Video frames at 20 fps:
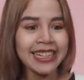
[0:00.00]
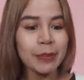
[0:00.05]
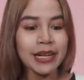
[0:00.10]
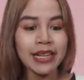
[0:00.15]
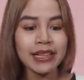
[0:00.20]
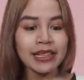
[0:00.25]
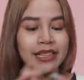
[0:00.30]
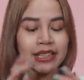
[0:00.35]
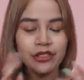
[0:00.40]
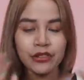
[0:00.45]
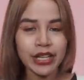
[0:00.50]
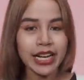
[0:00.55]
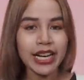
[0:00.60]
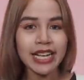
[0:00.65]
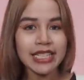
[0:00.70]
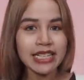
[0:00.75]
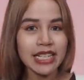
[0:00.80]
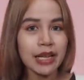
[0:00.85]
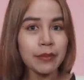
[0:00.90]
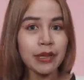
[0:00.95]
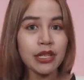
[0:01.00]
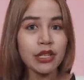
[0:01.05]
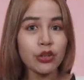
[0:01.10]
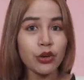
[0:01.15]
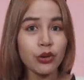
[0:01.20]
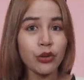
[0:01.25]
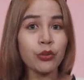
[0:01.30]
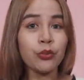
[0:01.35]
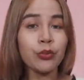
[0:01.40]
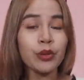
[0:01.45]
But you guys, let me
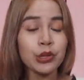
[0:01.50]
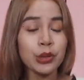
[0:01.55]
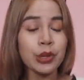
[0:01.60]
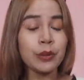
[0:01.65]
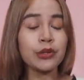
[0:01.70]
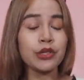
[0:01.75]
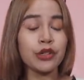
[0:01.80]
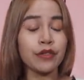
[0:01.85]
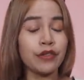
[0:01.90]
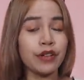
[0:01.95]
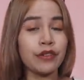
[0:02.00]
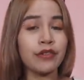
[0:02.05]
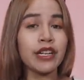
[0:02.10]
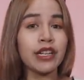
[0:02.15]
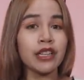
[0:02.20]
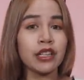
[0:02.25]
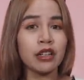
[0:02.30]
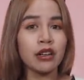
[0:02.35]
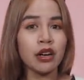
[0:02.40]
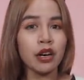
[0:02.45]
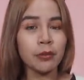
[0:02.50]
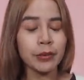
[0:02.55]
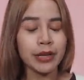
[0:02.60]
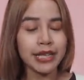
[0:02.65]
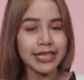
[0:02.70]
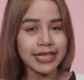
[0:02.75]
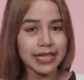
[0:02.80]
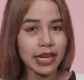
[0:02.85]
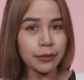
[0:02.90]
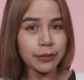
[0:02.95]
know which one was your favorite in the
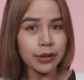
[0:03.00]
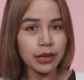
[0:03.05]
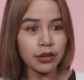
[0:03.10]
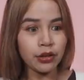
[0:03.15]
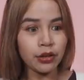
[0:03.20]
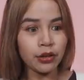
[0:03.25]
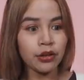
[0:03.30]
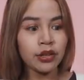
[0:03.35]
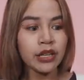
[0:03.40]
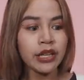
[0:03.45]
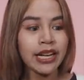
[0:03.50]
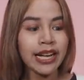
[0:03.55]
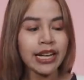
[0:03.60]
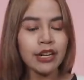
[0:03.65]
comments down below.